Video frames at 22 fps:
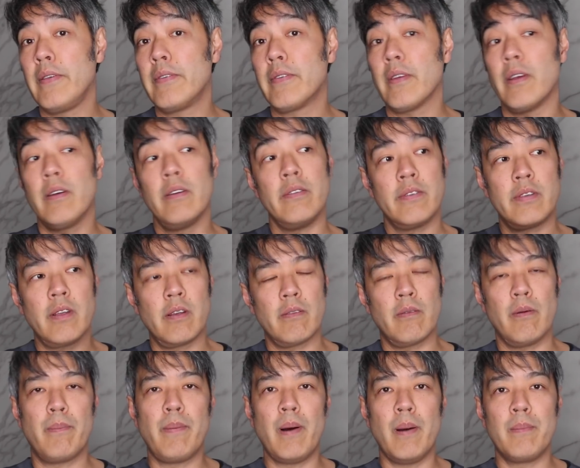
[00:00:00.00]
so instead
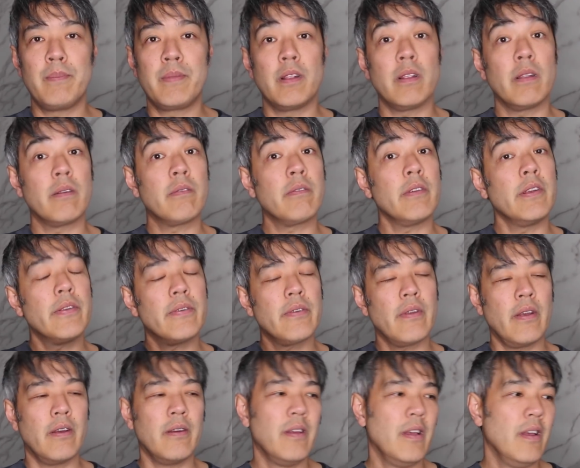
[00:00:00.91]
of a pump delivery,
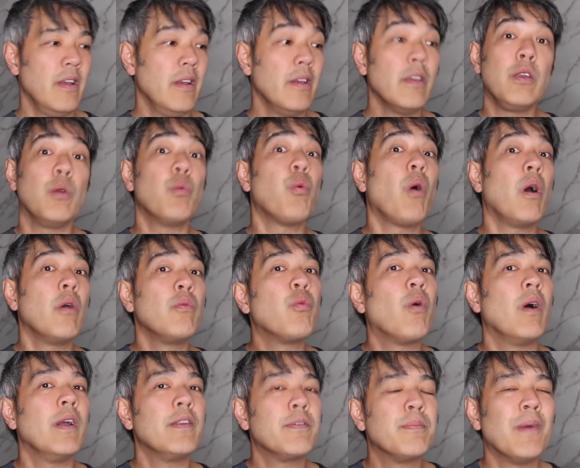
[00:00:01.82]
so you won't
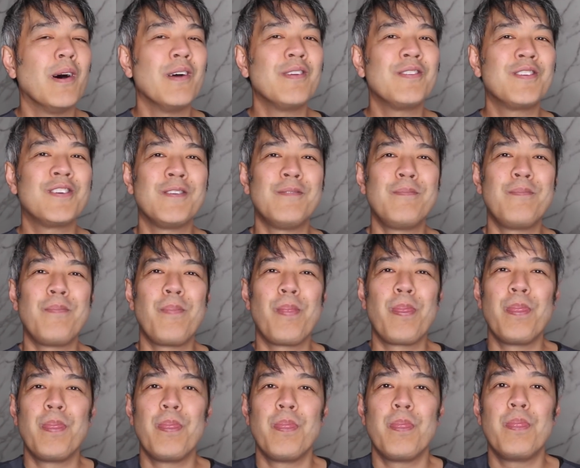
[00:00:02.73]
waste much.
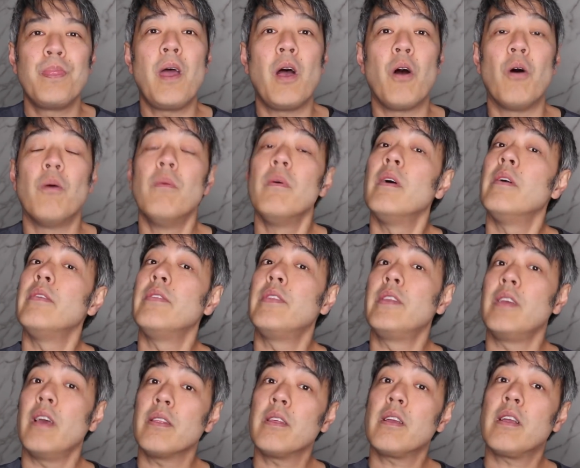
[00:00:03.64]
Now,
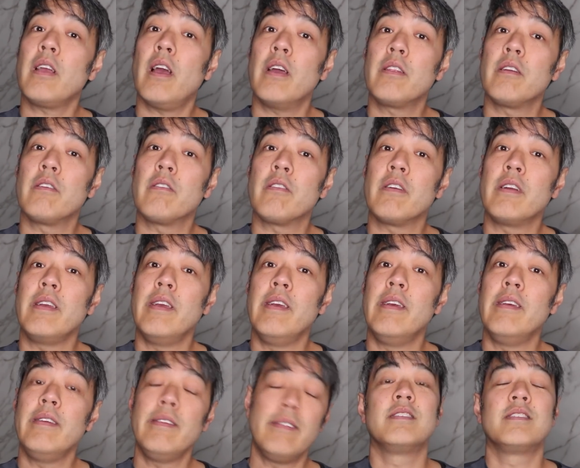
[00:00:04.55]
the other
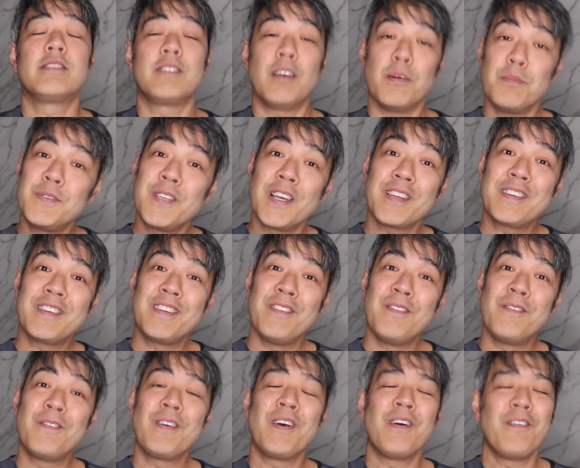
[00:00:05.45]
category is
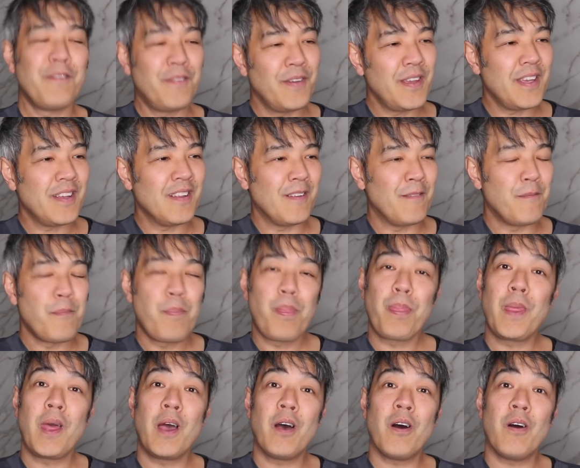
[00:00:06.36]
subjective feel.
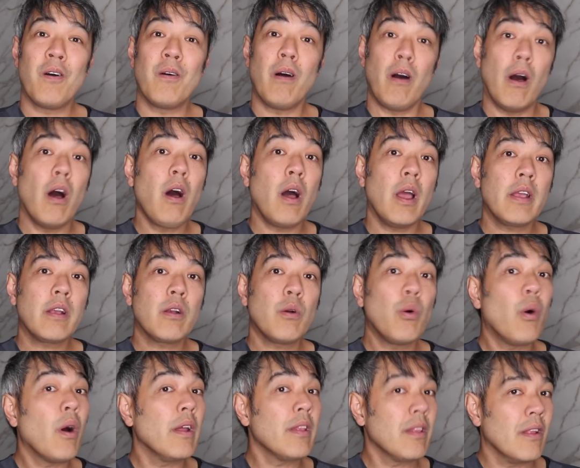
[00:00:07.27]
Now, I
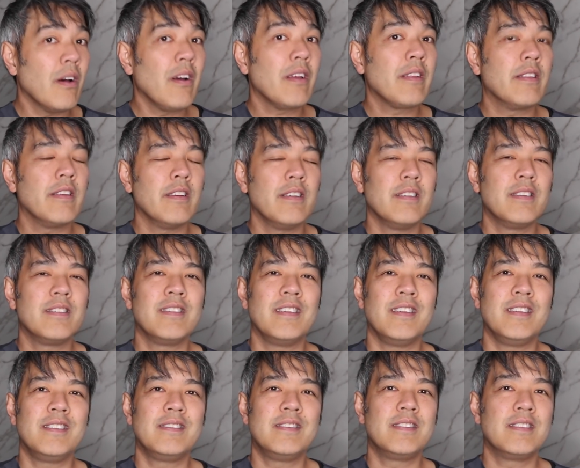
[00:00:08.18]
quite like this.
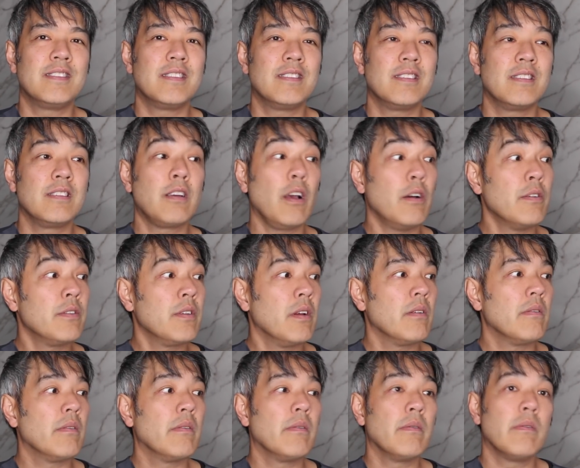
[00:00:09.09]
It goes
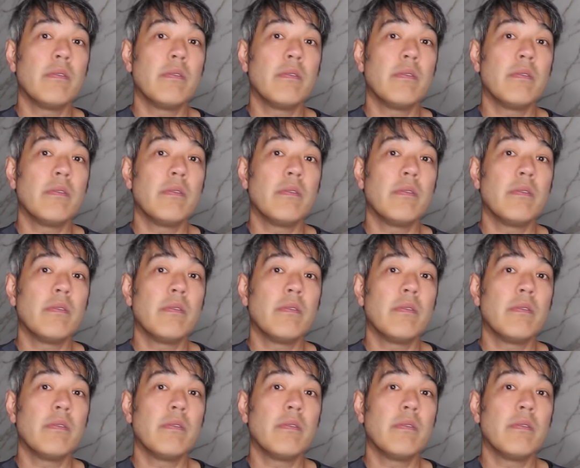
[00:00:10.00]
on